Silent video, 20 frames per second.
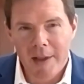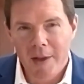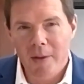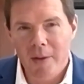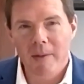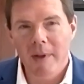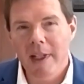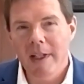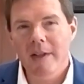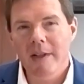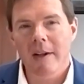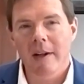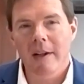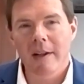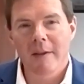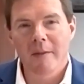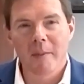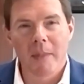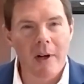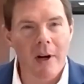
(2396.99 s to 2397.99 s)
the
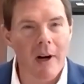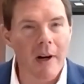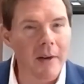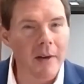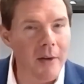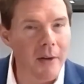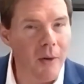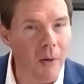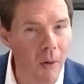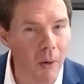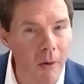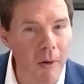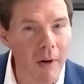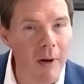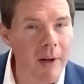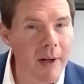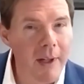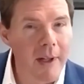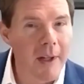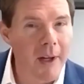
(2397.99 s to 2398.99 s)
restart of MacArthur
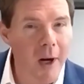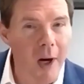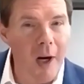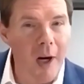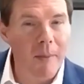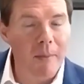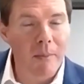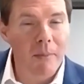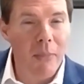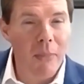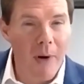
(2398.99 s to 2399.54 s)
or our